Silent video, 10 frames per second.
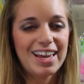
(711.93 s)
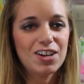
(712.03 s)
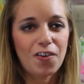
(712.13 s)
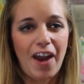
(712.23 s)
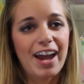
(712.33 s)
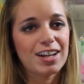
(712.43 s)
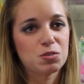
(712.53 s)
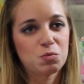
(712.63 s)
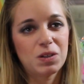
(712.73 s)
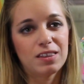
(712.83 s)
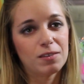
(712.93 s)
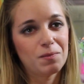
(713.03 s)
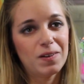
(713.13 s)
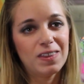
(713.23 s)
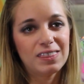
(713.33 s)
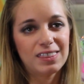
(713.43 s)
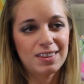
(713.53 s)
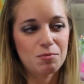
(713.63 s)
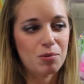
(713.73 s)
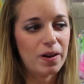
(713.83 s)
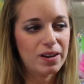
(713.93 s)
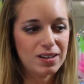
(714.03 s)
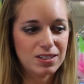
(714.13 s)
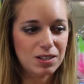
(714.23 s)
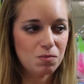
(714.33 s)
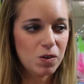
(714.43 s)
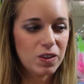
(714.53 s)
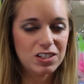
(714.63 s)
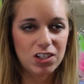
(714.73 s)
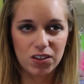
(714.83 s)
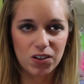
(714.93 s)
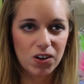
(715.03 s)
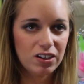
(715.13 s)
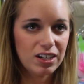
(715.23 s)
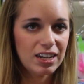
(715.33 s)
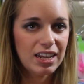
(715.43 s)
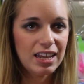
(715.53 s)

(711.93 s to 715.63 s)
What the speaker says: interact with the product and with each other, and